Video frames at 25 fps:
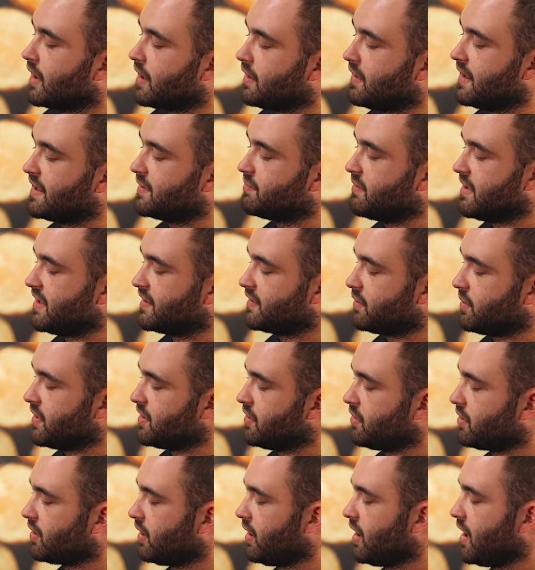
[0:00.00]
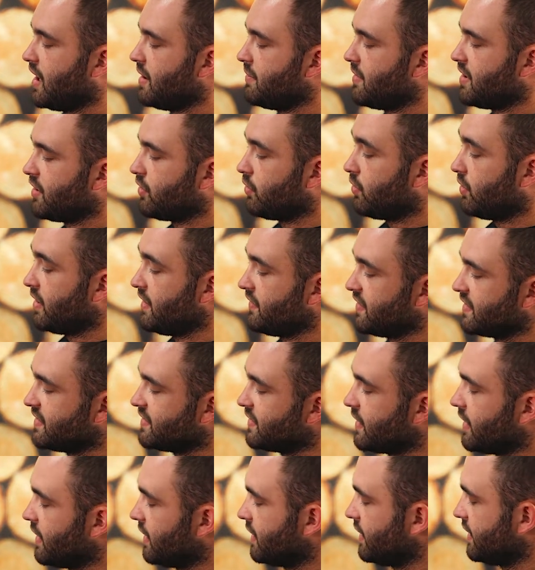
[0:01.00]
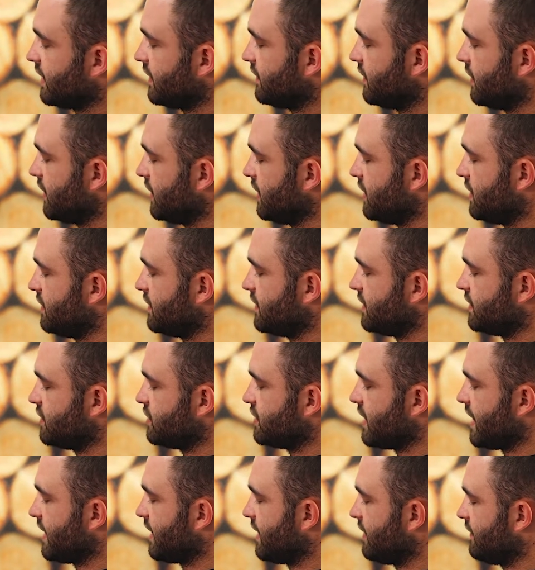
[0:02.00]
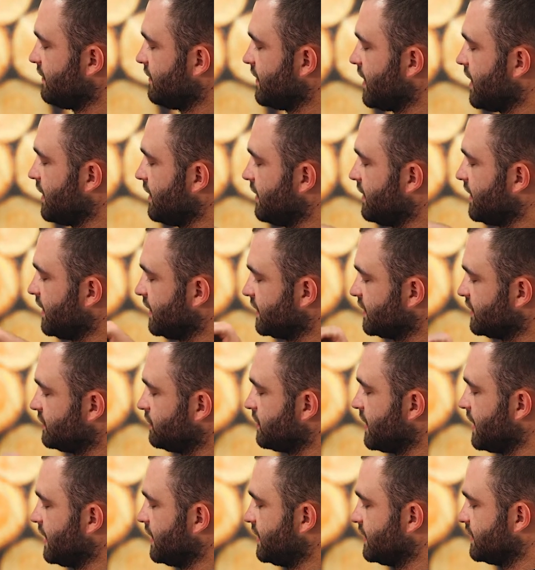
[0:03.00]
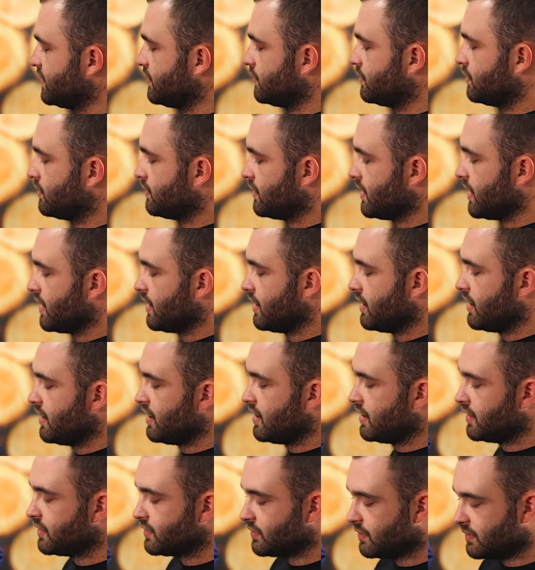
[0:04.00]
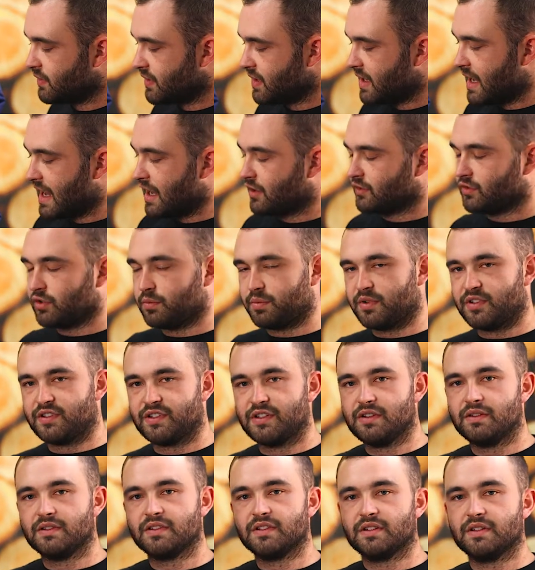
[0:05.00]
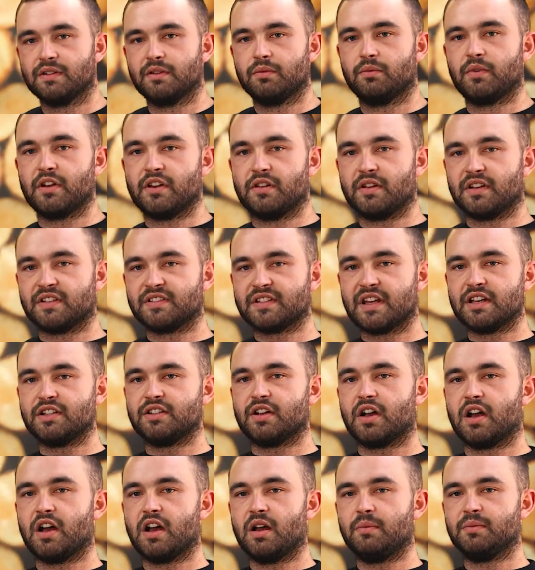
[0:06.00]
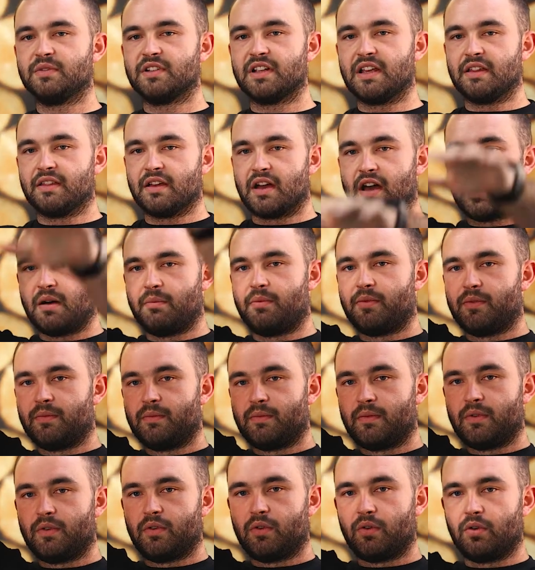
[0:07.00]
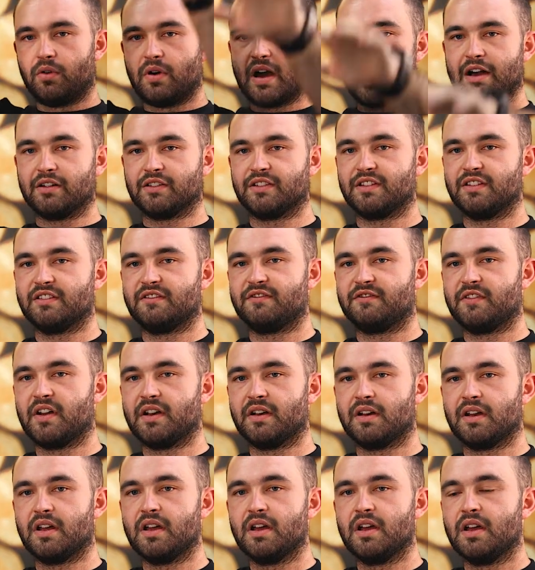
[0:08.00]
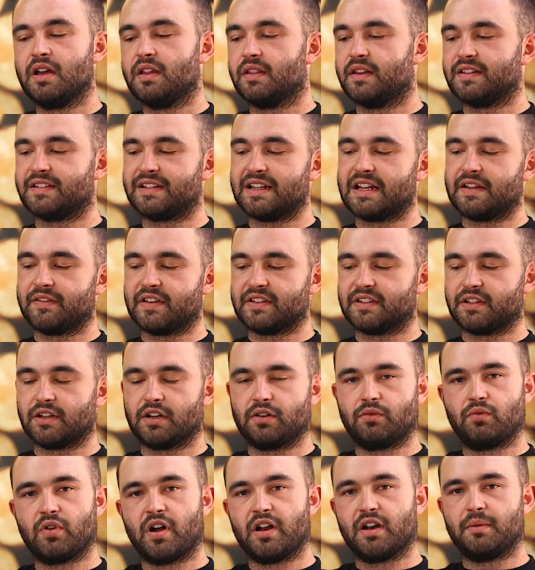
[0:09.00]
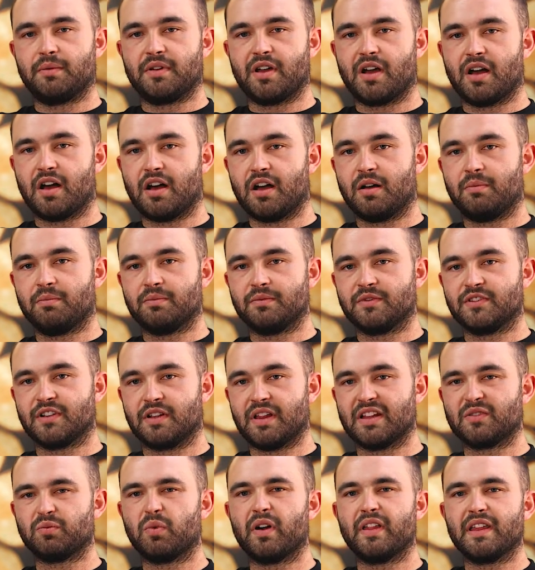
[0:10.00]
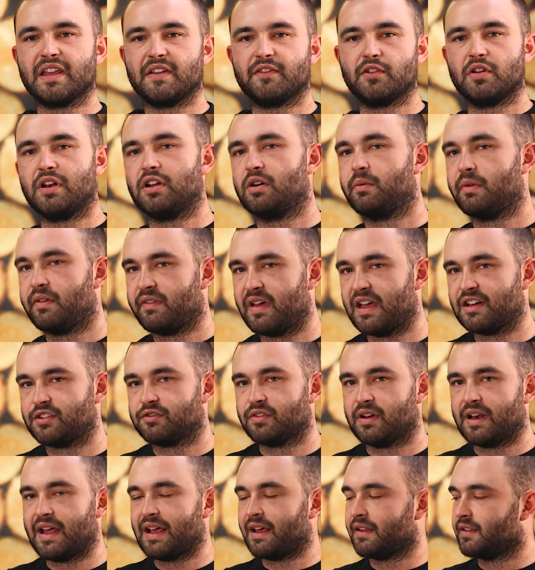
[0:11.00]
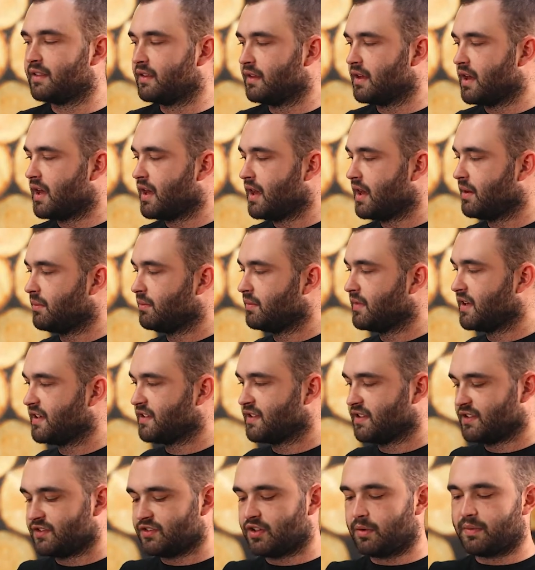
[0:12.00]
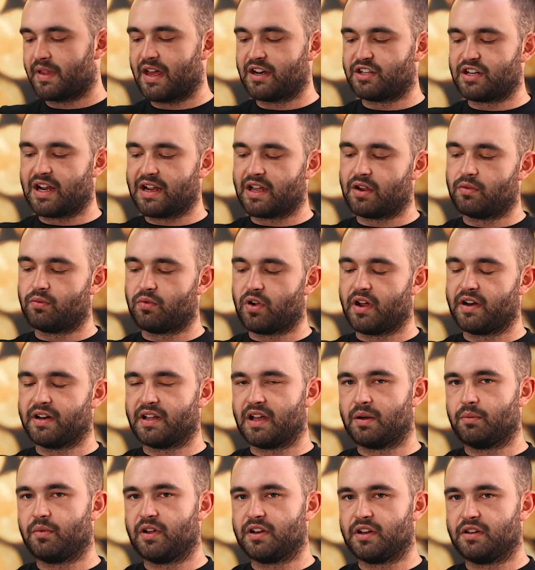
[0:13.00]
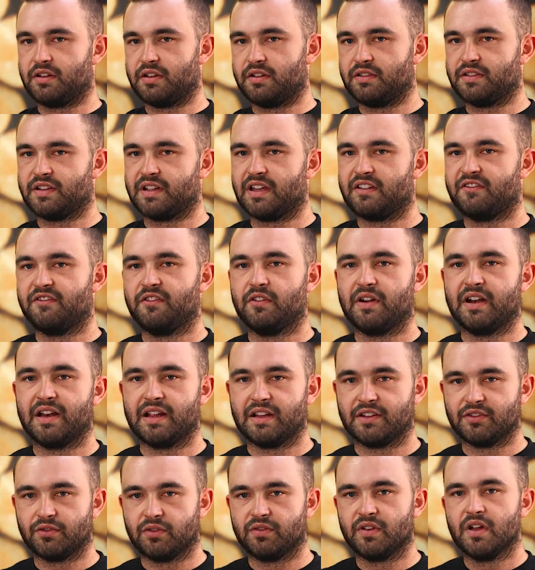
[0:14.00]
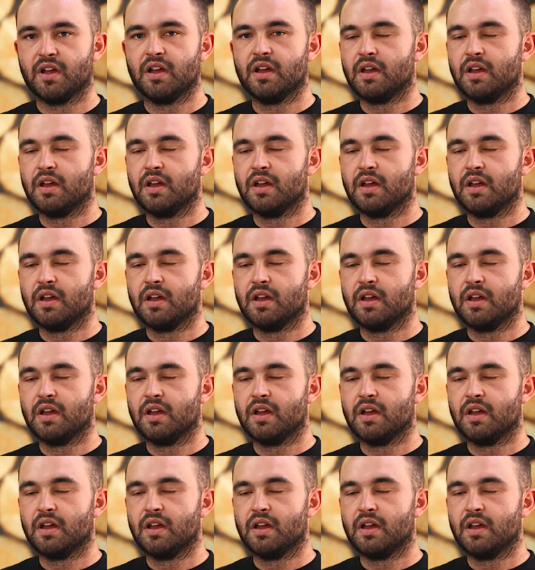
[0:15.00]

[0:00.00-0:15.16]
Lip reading: This means that when you're climbing or even cycling, if you're going to use this jacket for other things as well as your sort of outdoor pursuits, when you extend your arms either up or out to the front, the sleeve isn't going to ride up your arm. So that's why they give you a little bit of extra length, just to stop that jacket riding up when you're using it for any sort